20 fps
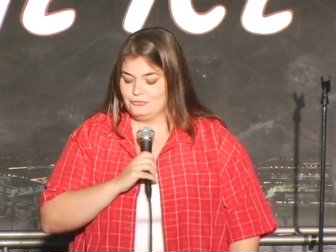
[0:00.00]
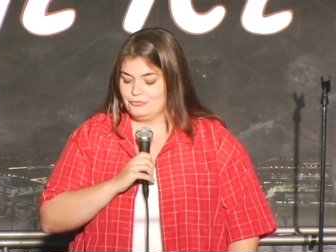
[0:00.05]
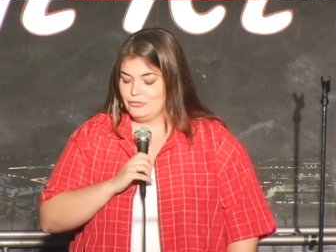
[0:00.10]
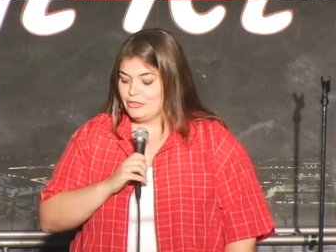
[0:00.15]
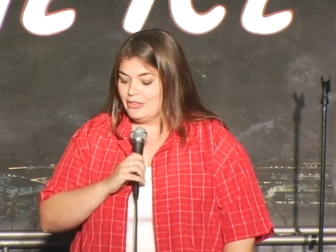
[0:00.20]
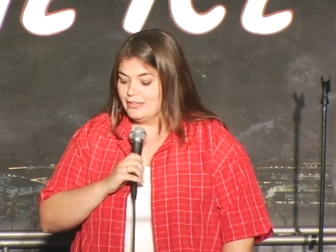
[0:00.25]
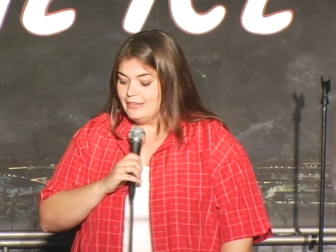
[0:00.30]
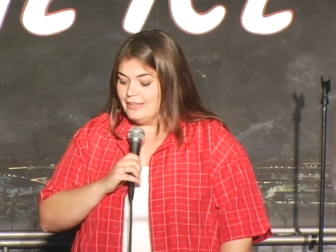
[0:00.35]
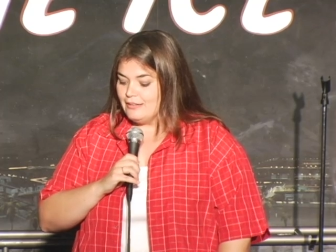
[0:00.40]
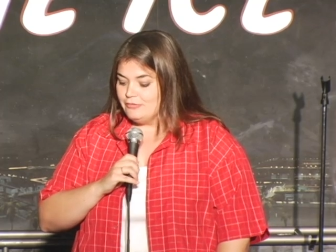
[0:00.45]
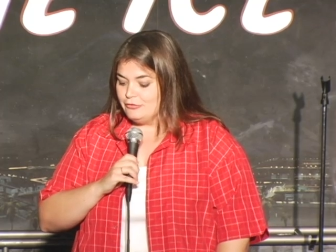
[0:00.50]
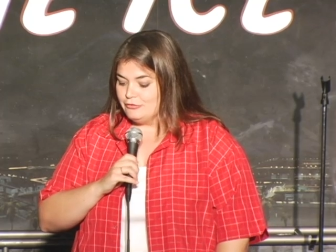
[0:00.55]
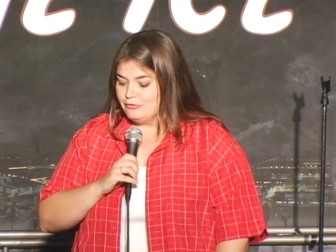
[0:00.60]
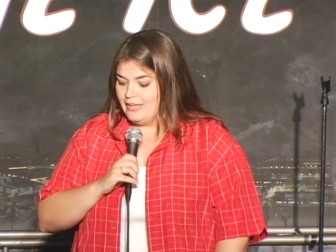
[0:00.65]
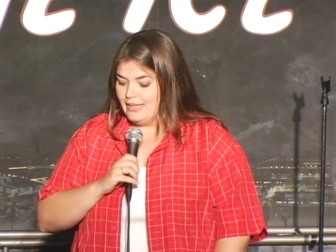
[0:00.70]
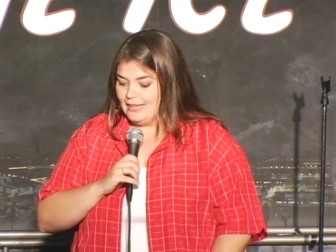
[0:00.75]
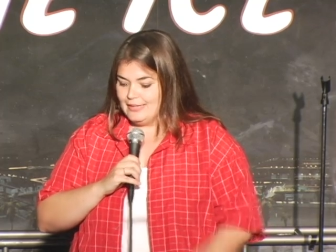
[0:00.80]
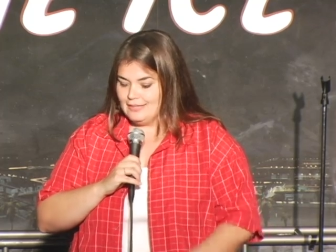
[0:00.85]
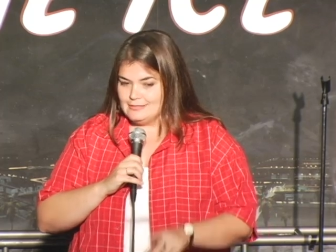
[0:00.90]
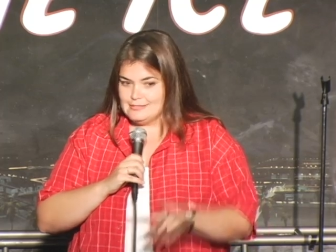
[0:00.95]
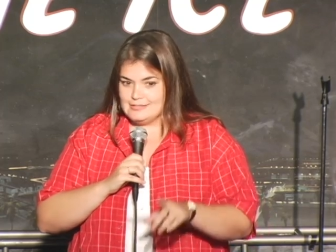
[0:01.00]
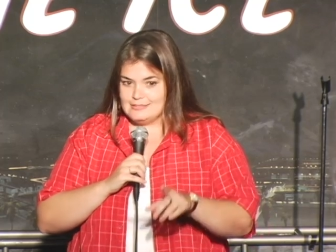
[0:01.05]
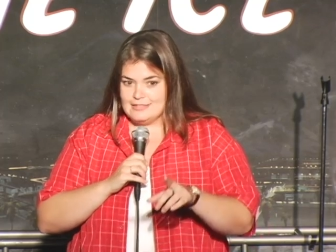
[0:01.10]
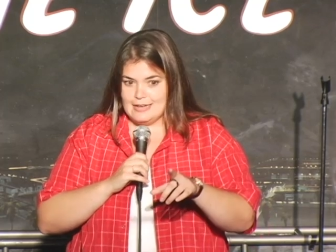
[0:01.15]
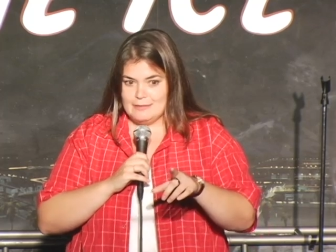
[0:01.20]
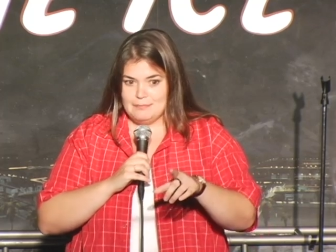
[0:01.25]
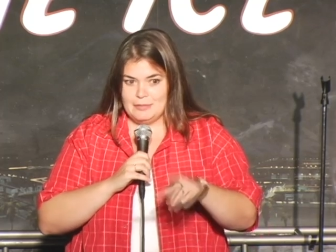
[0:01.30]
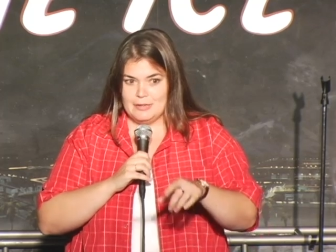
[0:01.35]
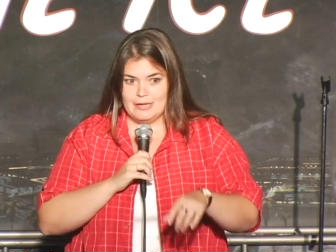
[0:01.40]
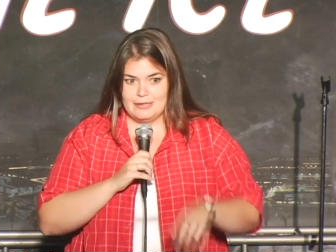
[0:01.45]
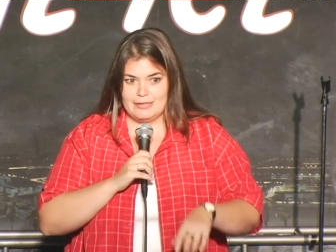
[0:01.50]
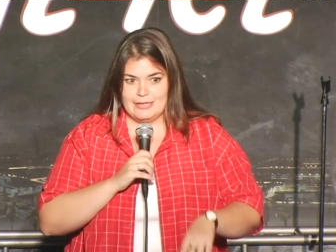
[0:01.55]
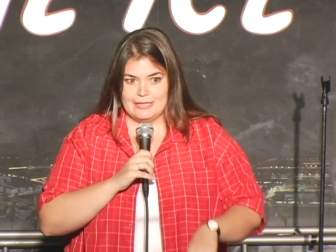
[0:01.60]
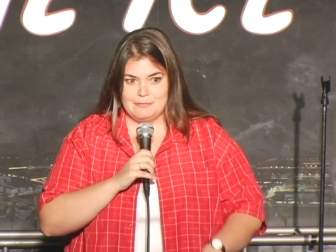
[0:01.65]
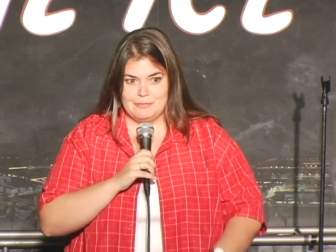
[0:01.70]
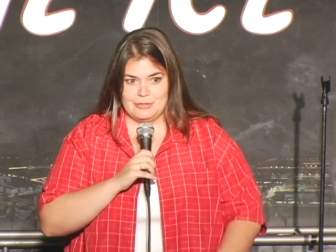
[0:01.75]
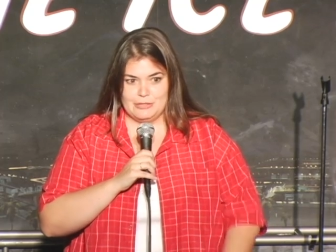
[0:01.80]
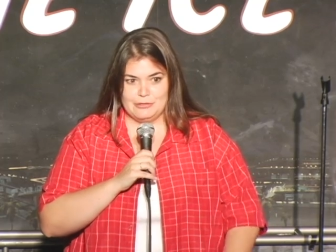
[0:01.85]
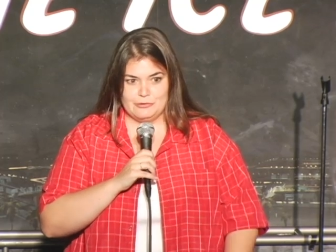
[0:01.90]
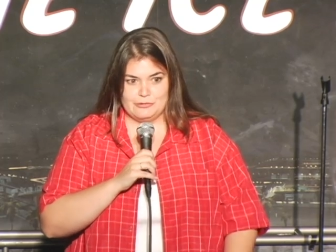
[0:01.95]
for the love of God, stop
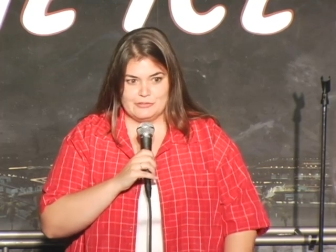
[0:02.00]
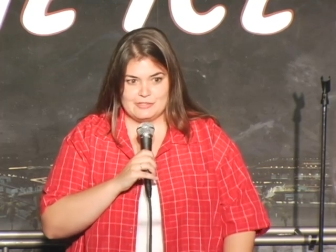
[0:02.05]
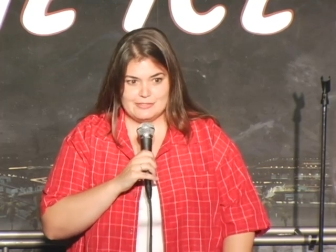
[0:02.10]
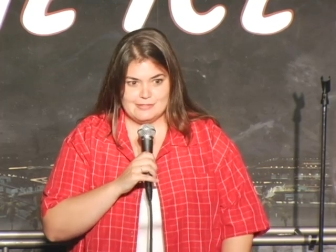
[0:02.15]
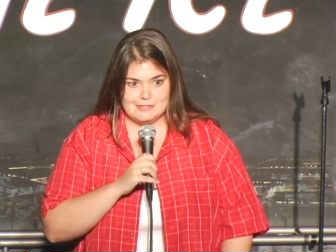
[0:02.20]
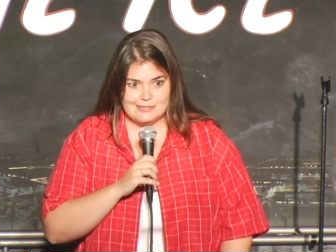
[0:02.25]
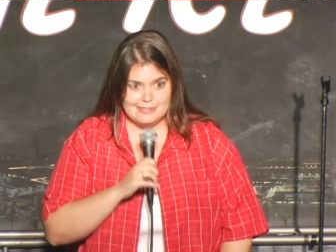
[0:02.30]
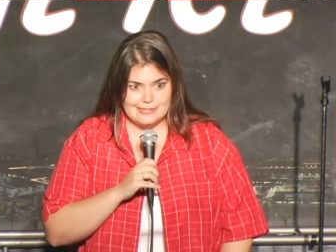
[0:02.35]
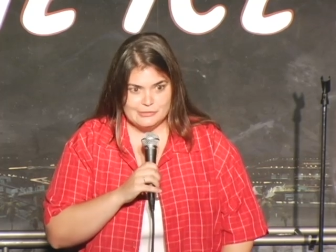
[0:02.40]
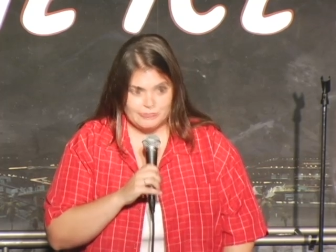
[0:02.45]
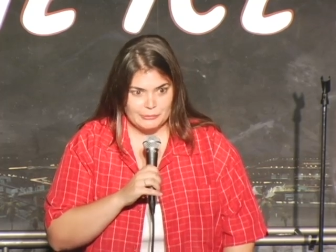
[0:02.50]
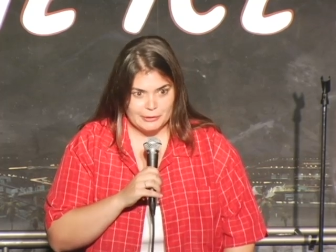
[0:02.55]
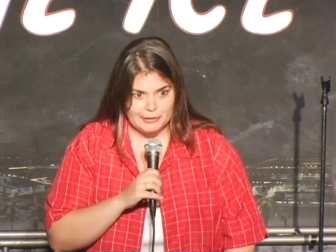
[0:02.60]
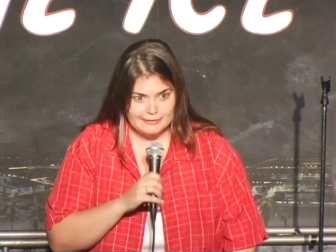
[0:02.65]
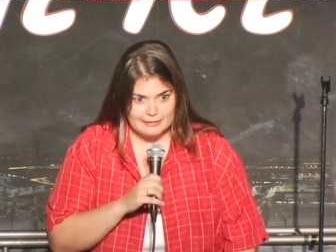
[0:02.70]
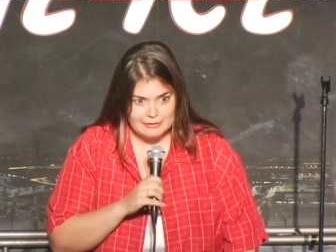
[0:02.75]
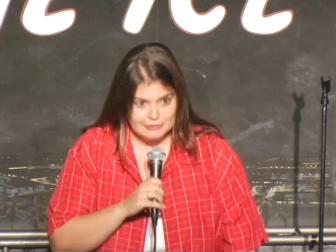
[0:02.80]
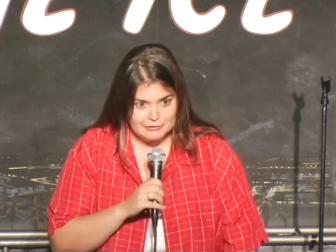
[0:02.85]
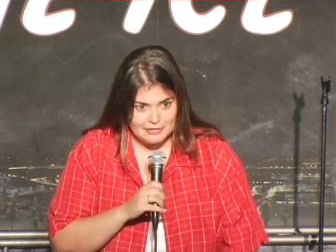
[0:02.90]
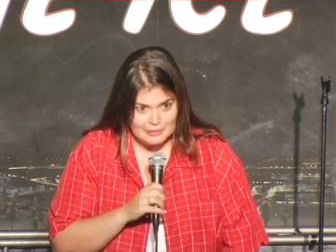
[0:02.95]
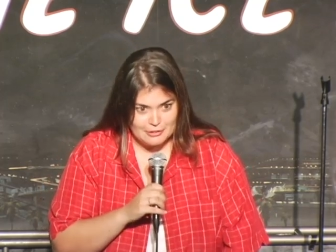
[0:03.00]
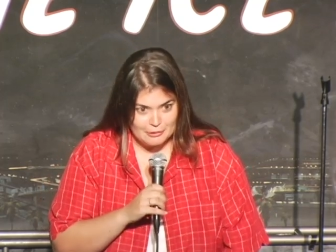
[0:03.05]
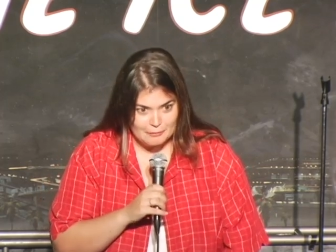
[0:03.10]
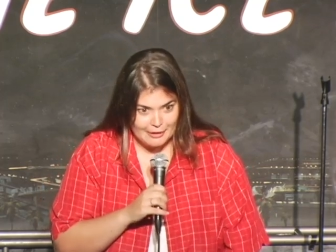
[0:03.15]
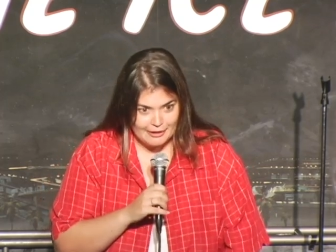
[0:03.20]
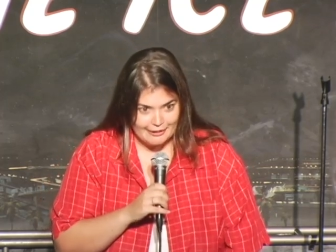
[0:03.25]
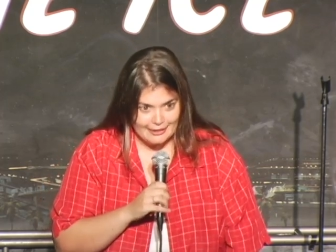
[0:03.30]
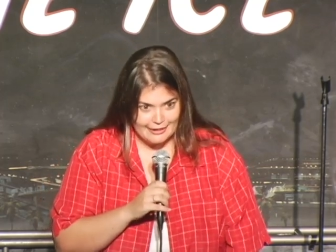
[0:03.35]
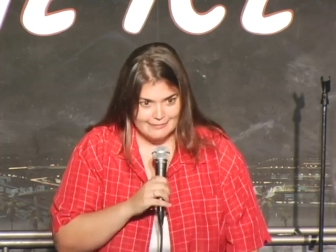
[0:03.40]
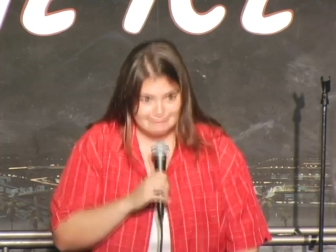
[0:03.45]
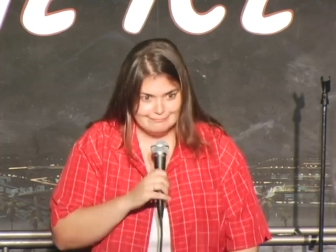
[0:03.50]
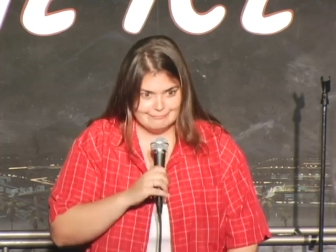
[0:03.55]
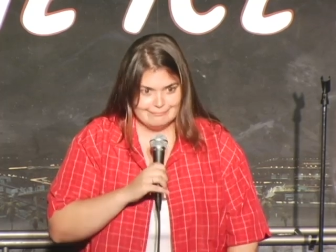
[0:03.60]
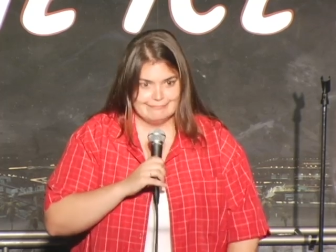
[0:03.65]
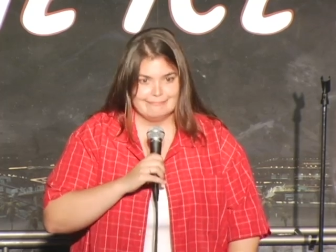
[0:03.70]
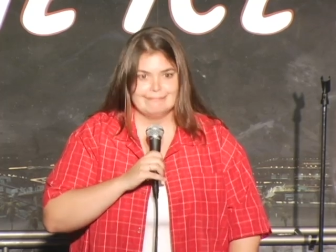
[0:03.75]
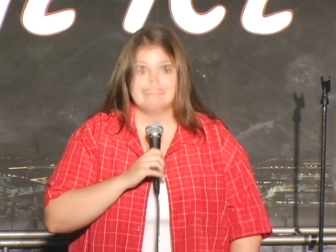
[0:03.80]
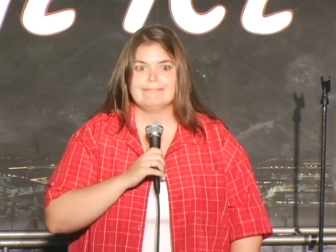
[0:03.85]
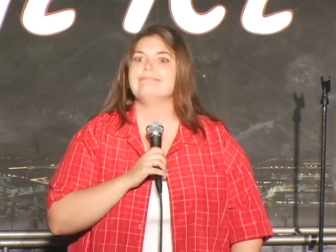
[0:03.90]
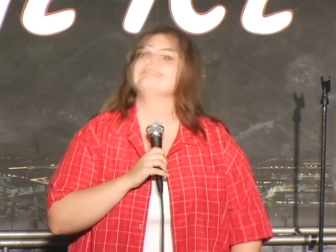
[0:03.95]
hugging me, you disease-ridden little
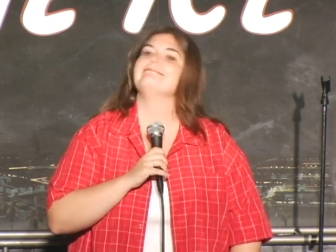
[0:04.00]
dingleberry.